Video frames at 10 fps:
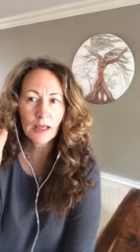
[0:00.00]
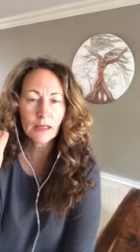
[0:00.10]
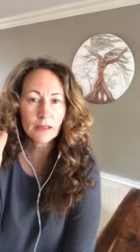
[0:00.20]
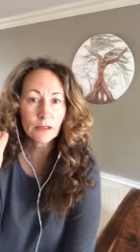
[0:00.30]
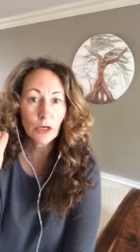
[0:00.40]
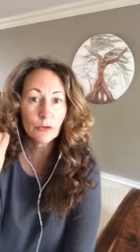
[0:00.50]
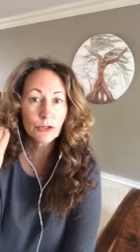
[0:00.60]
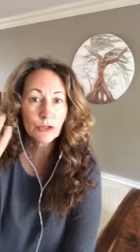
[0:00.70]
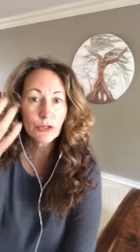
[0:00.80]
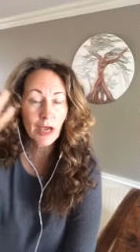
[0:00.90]
it
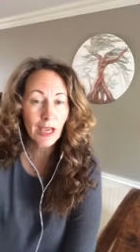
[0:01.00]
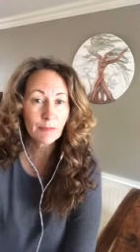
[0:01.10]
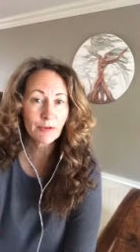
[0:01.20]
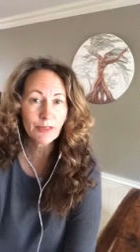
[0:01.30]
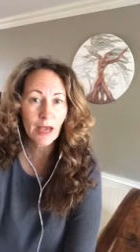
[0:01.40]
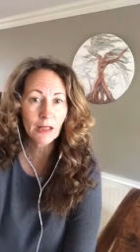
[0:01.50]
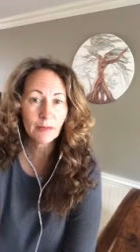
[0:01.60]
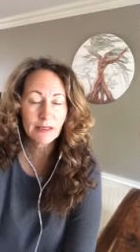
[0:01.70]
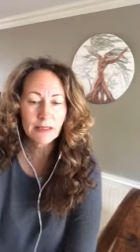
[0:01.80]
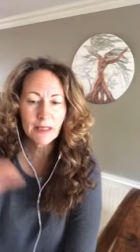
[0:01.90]
goes to the
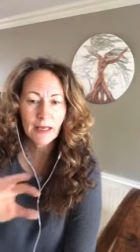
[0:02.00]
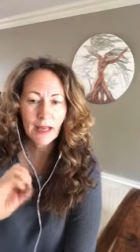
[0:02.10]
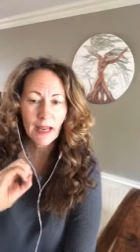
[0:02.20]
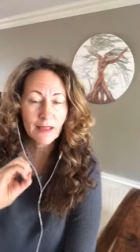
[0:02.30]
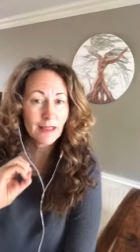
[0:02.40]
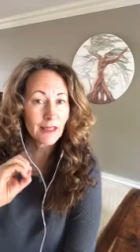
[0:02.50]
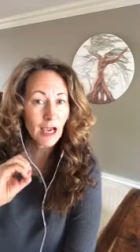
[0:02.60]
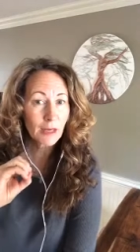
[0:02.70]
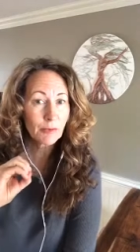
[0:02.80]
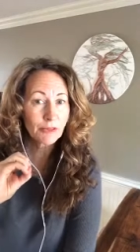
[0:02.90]
hypothalamus, and then the
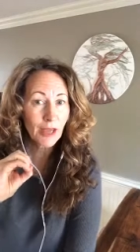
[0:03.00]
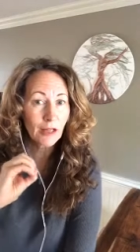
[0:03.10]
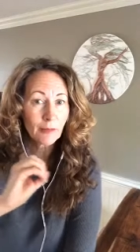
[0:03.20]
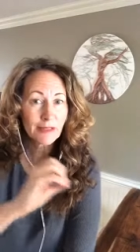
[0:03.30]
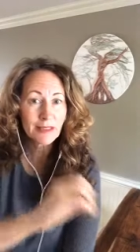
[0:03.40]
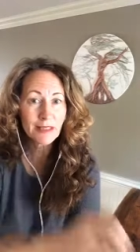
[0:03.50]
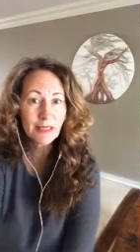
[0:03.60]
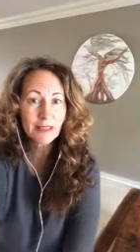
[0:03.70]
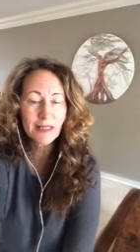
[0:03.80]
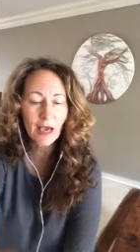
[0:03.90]
hypothalamus
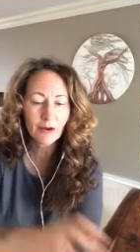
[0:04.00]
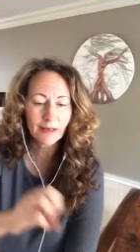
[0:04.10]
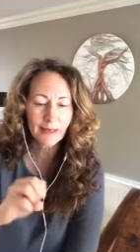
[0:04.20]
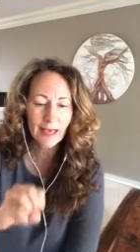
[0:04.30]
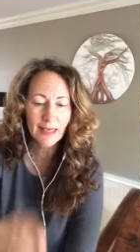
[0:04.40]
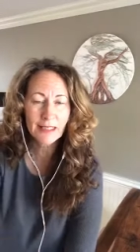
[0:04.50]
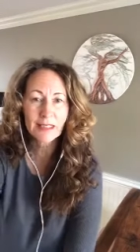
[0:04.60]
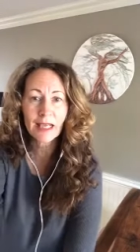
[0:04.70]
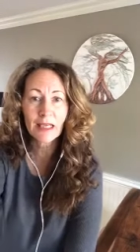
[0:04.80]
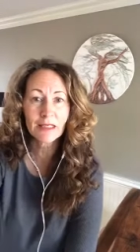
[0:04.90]
sends out a
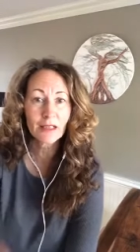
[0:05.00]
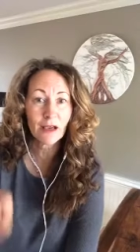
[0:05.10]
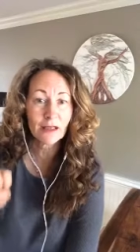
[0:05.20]
cascade,